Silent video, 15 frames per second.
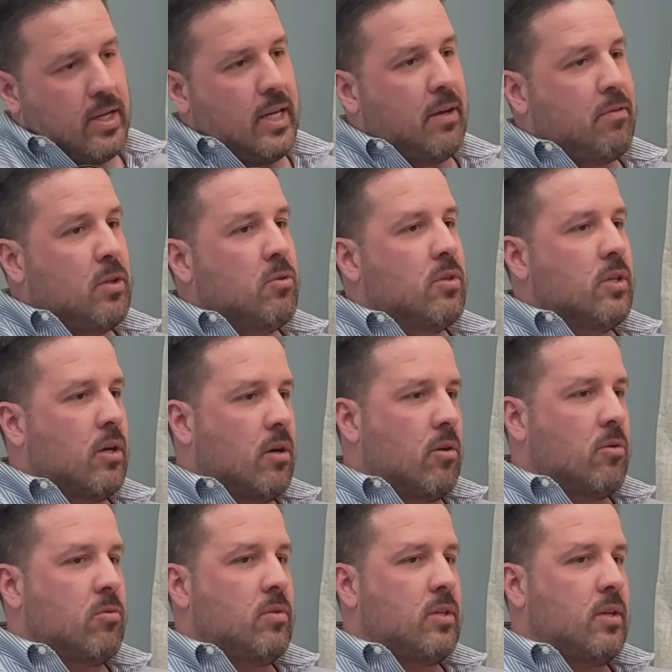If you
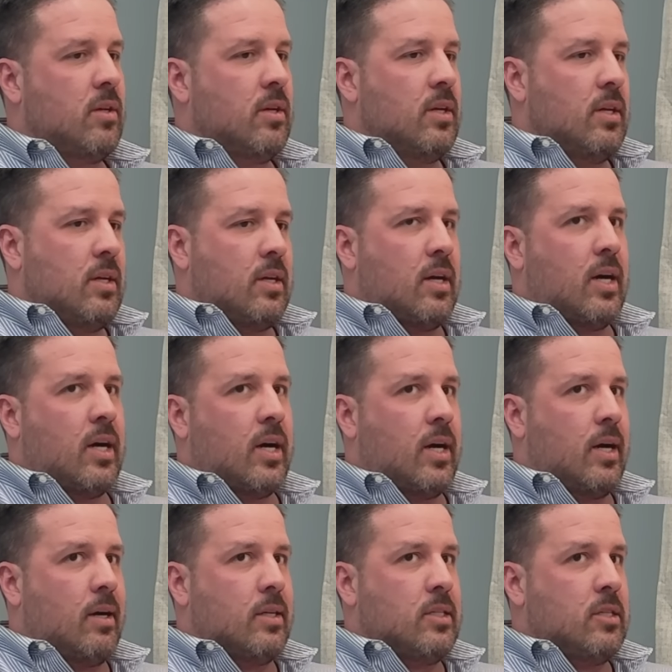don't,
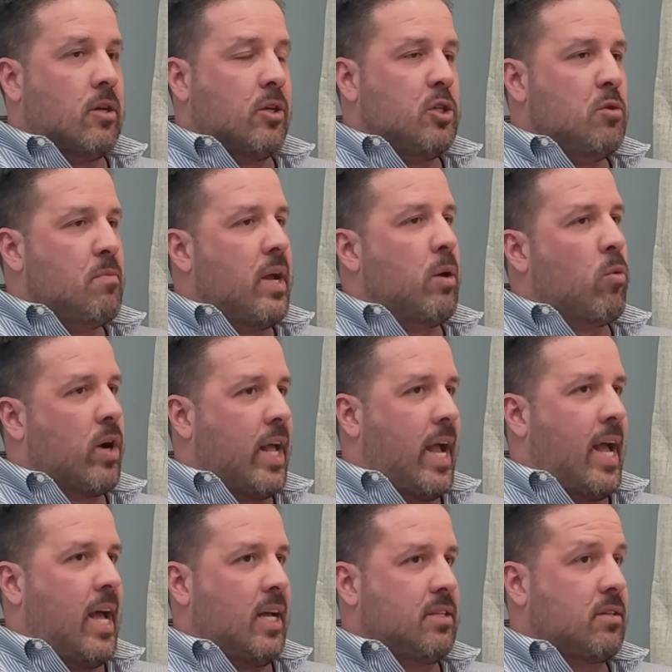you may want to
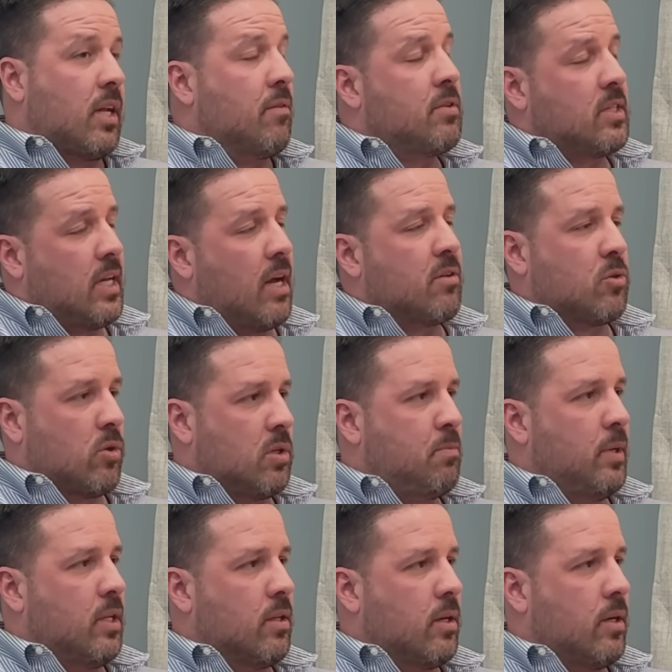ask, if it's an outsourced
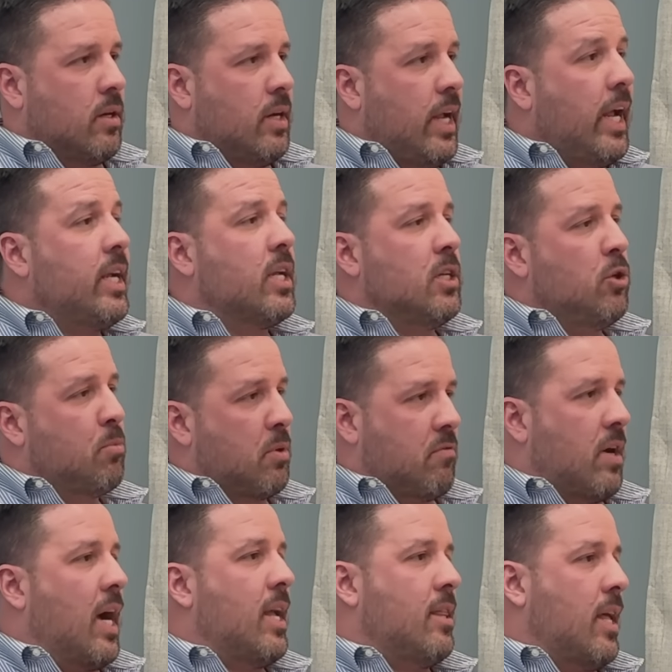biller, hey, can you
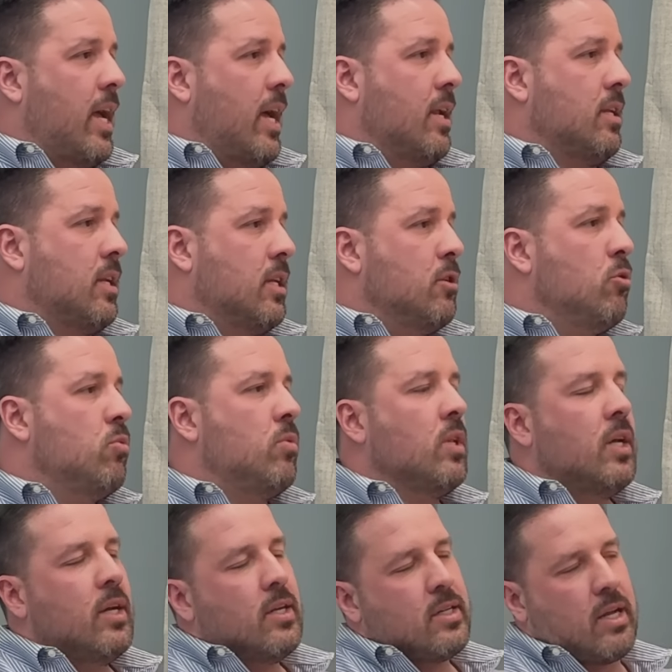provide that? Can you
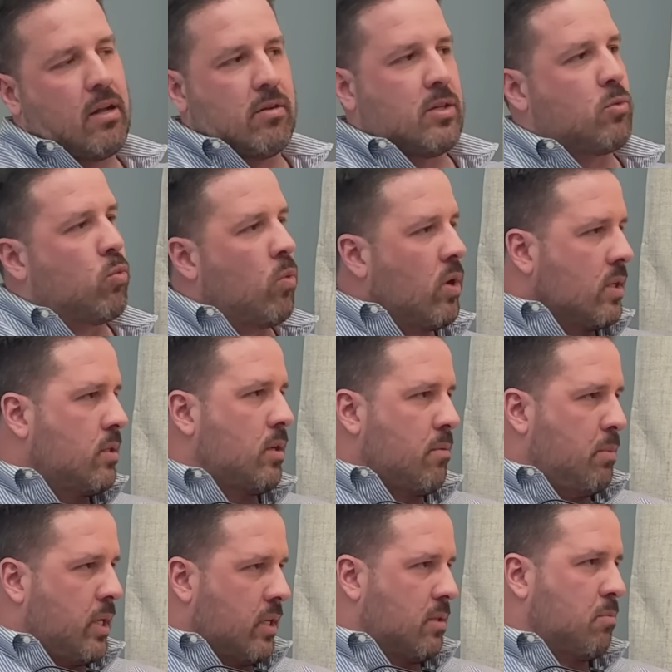tell us what's our
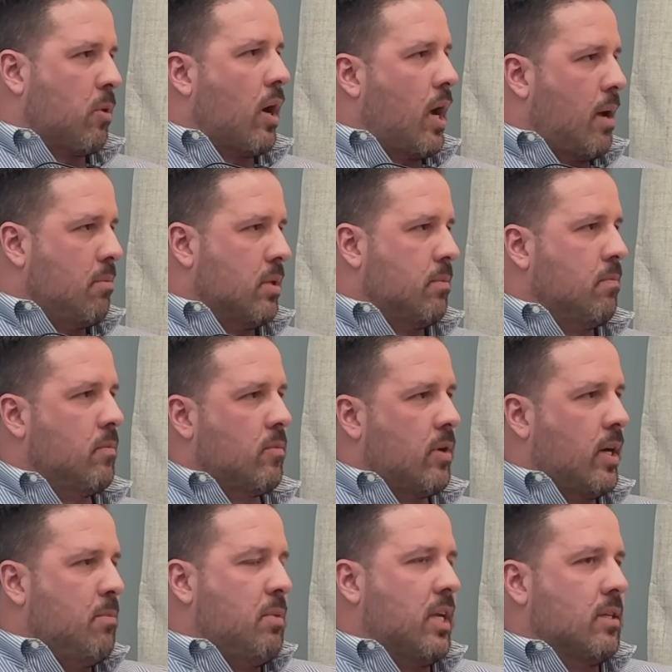biggest problem,
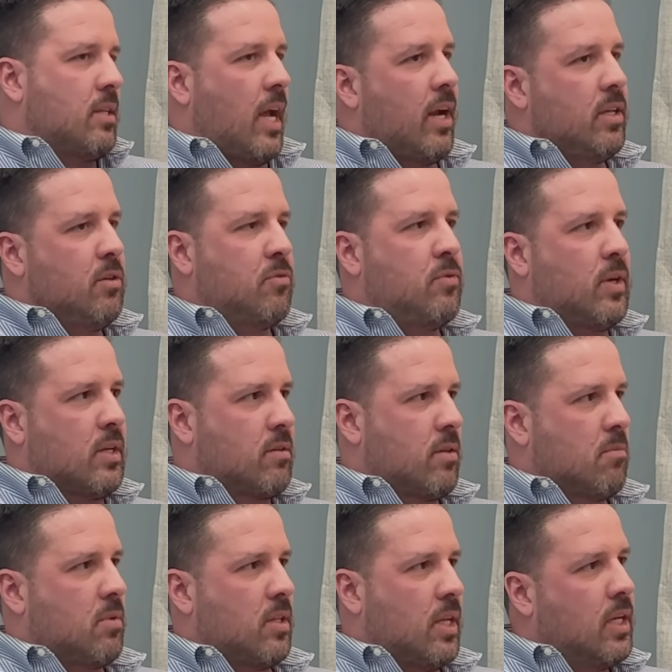right? Because how do you fix
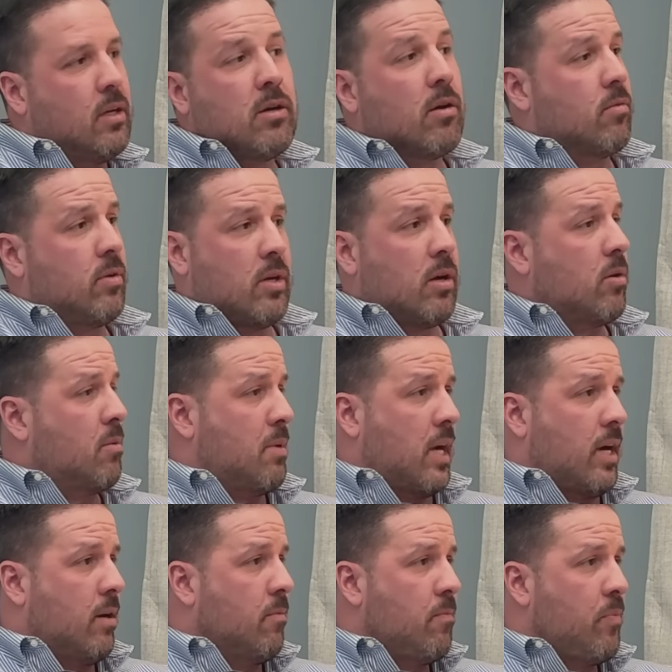something that you don't know
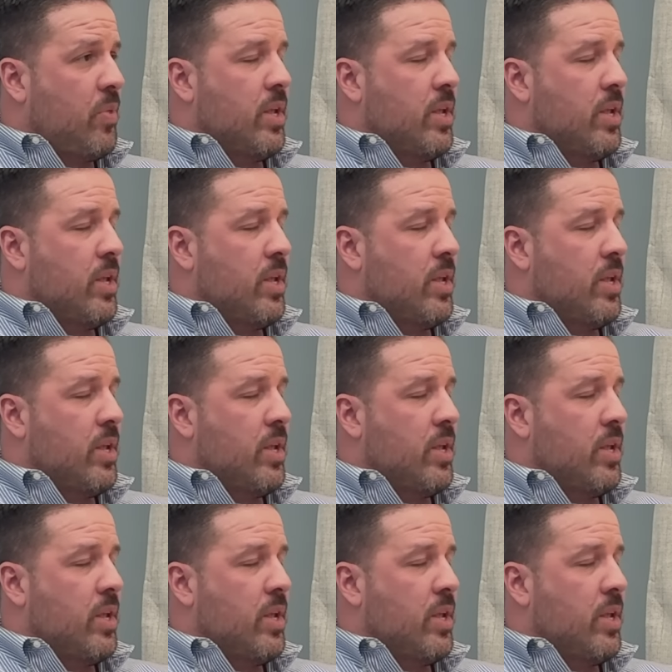about?